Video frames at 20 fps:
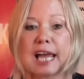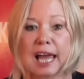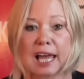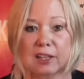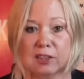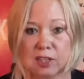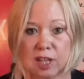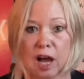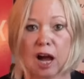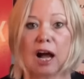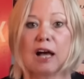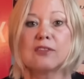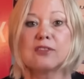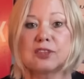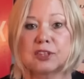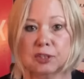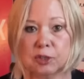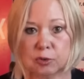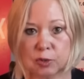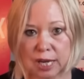and not
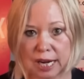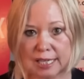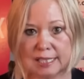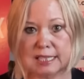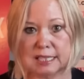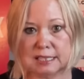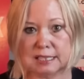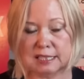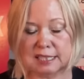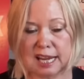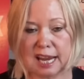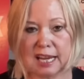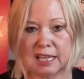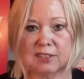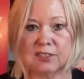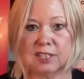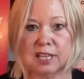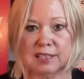the United States.